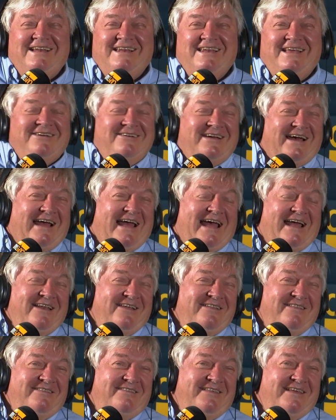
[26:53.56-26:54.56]
No, I
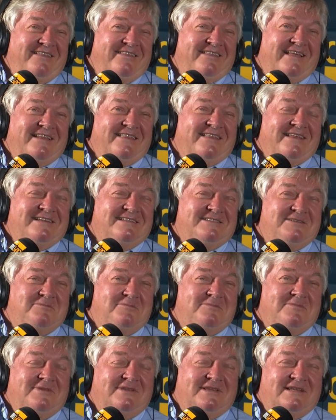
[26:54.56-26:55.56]
don't think that there's
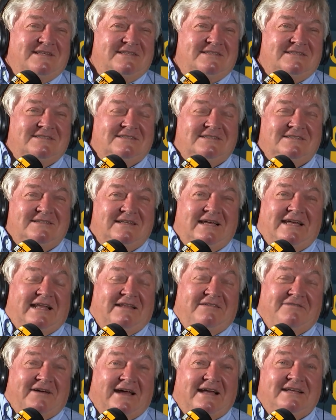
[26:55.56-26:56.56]

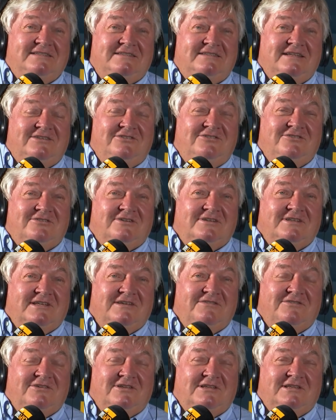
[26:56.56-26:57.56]
advice that you can
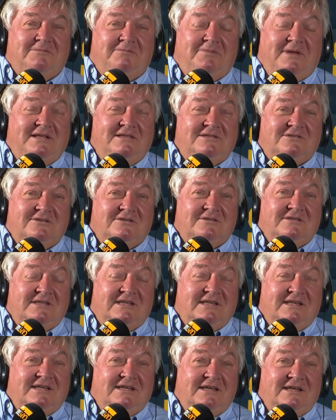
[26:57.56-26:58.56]
give. It depends on
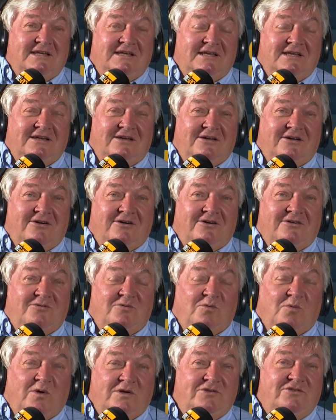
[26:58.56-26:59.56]

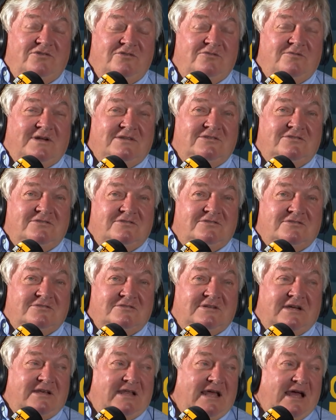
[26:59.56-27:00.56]
what you want to
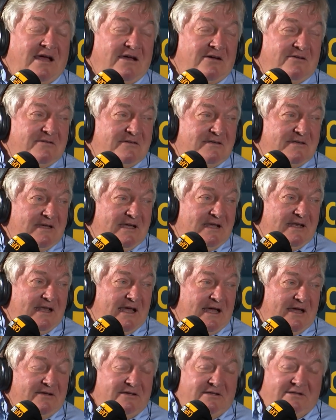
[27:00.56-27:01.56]
do and how
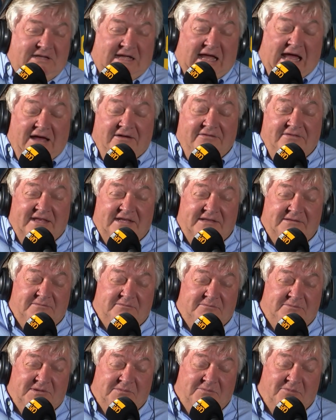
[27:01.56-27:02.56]
that
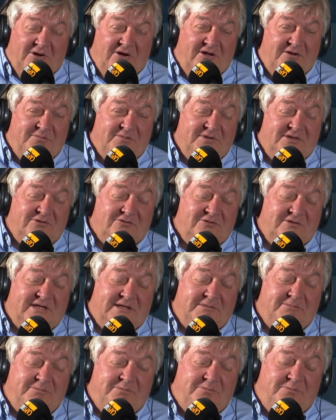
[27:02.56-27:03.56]
department or
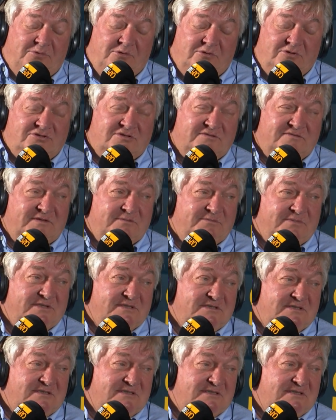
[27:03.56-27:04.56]
that portion of the
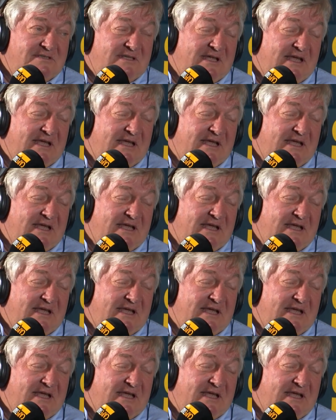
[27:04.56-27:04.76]
business is